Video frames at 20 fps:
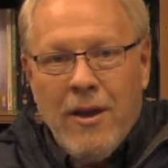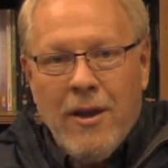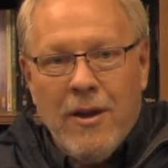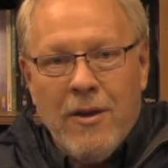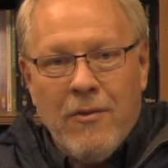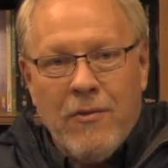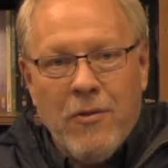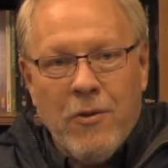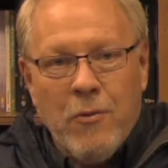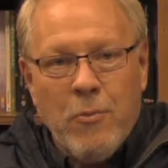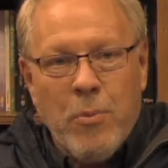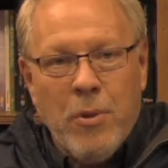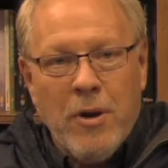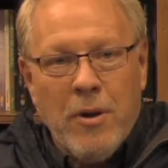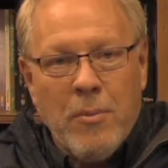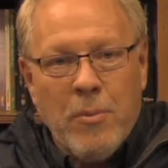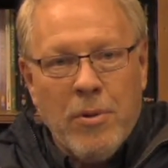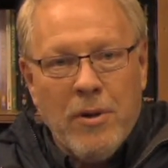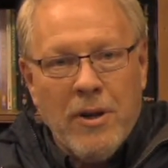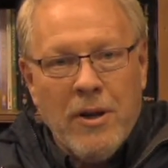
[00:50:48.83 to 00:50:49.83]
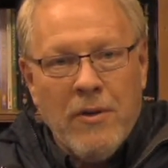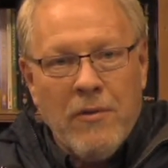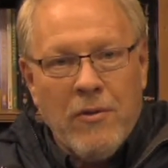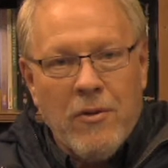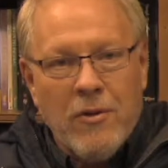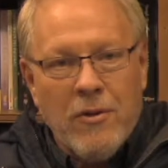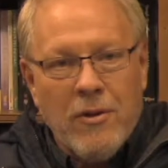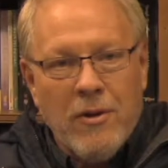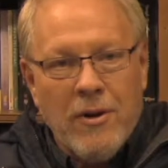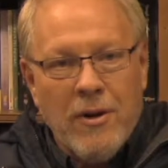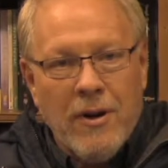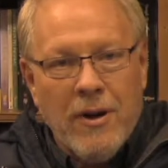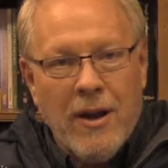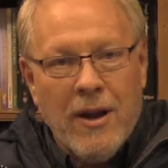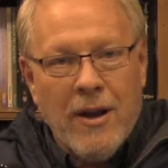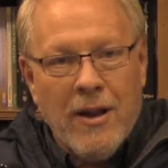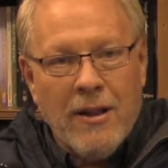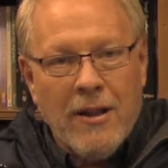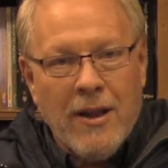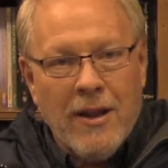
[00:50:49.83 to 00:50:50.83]
If you've been a believer
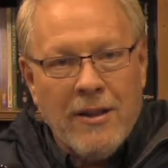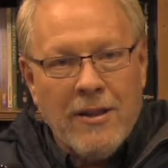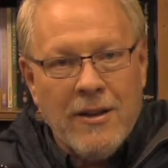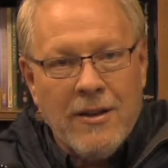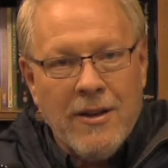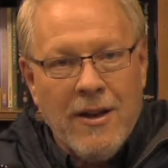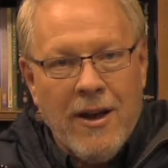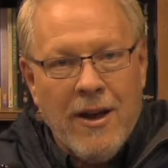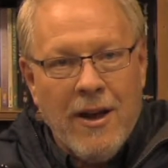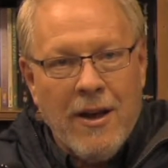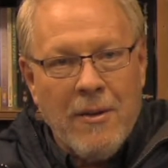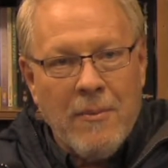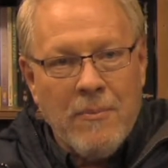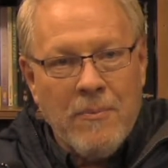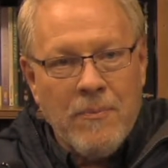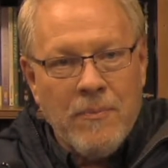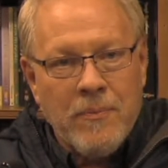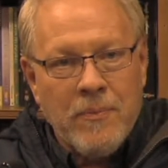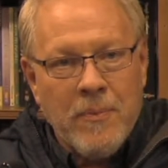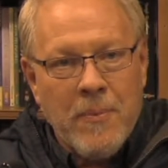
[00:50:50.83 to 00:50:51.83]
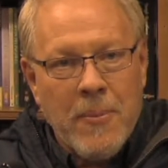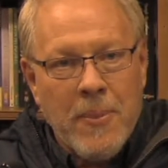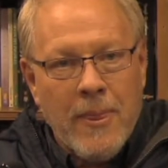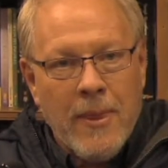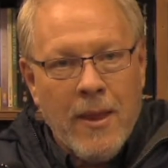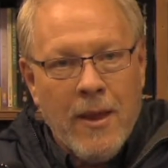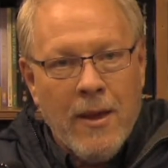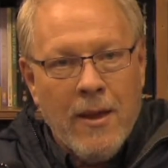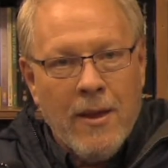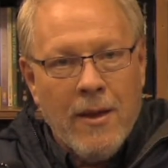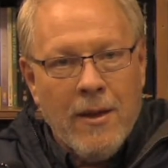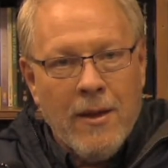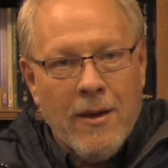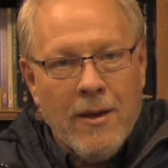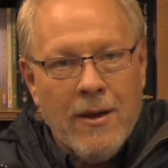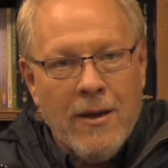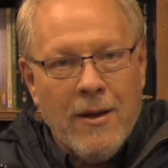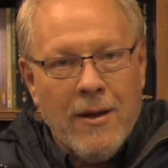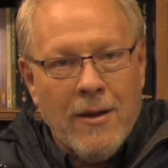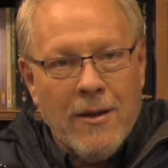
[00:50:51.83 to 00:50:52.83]
any length of time,
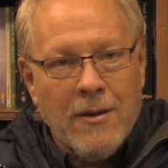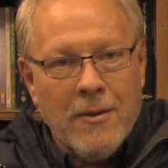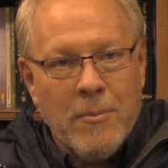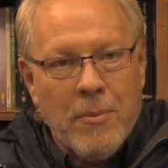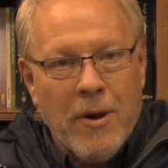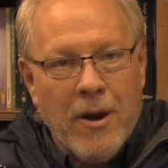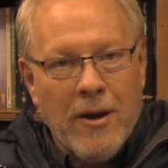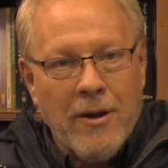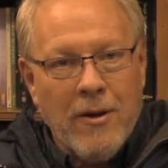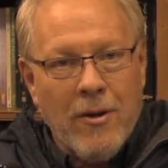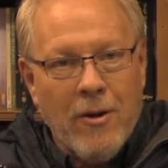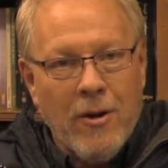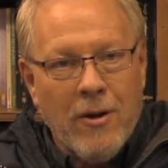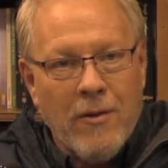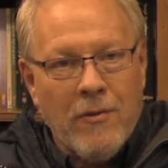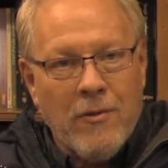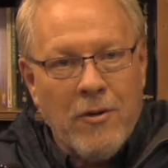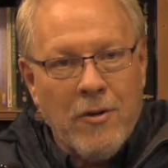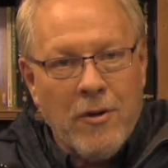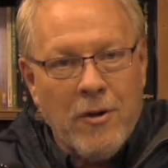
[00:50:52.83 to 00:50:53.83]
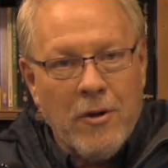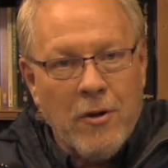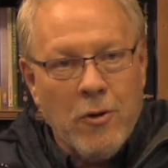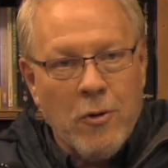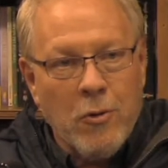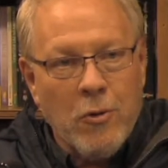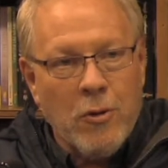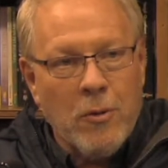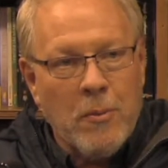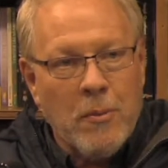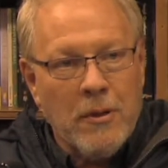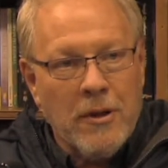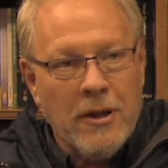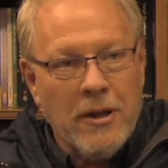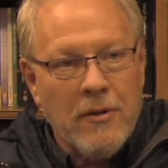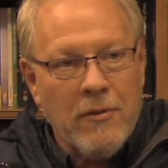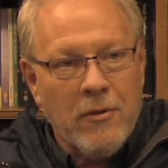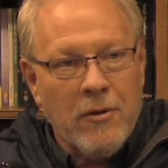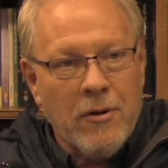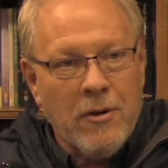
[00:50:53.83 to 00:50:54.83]
you probably know it. If you're a newer
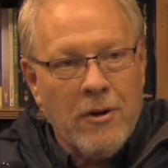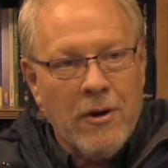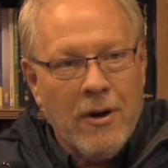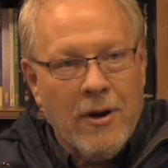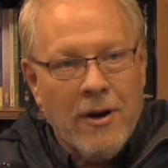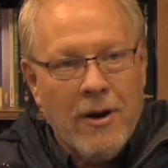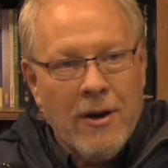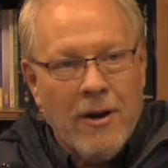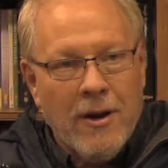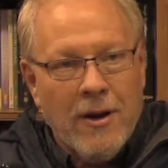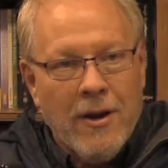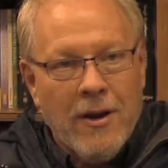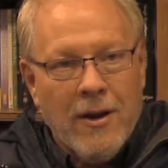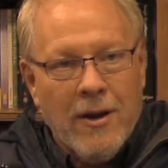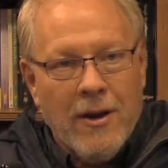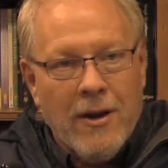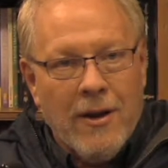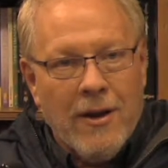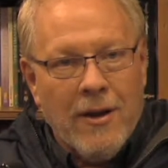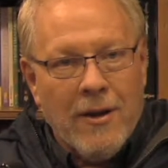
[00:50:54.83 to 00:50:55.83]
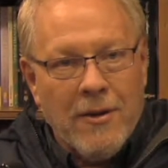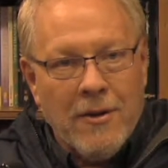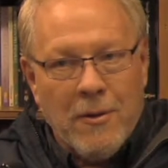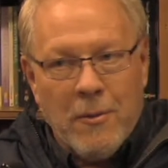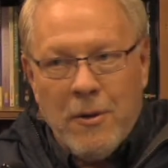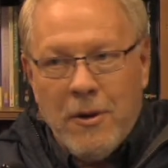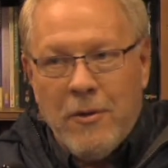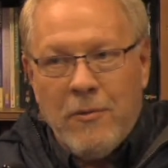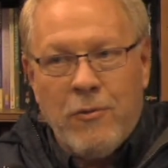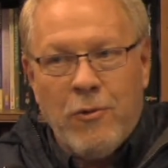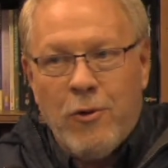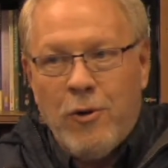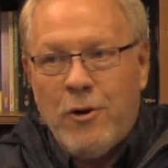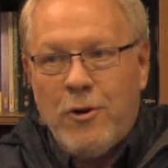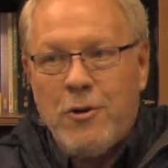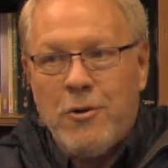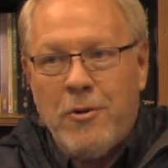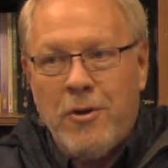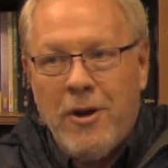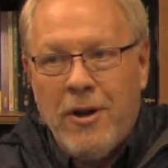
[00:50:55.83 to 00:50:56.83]
believer, you're in for a
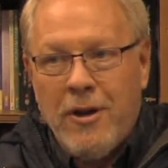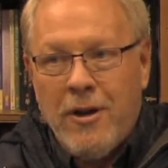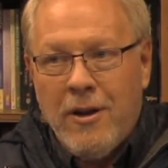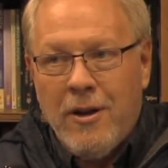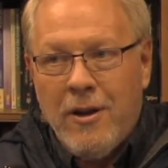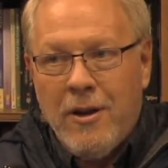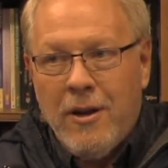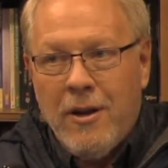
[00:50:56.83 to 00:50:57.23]
treat.